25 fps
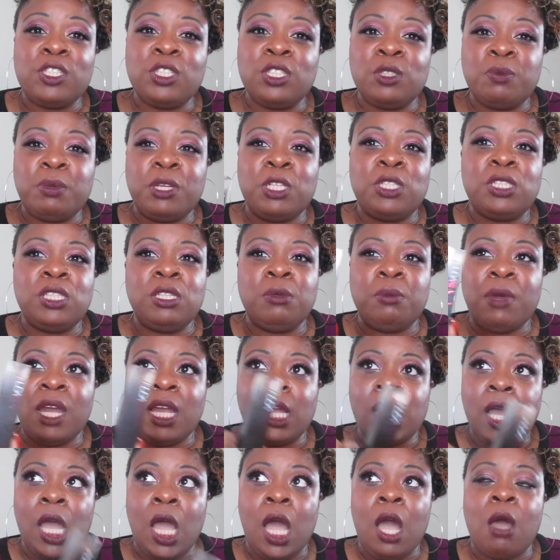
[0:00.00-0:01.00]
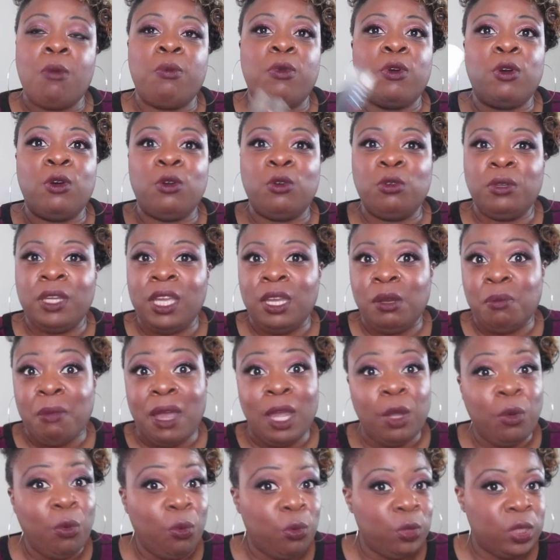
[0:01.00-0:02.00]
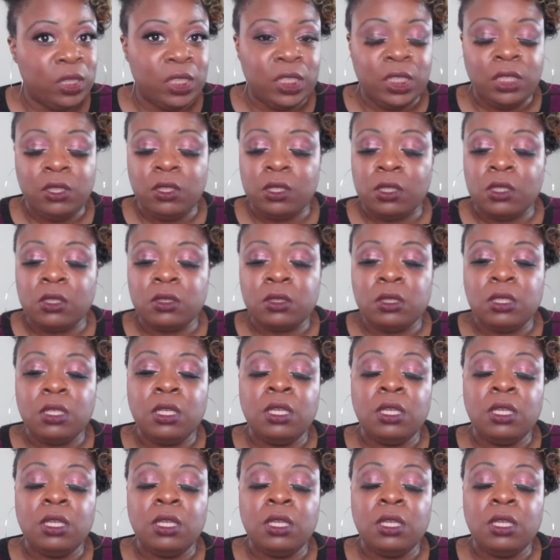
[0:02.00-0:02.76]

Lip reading: especially my combo and my oily girls,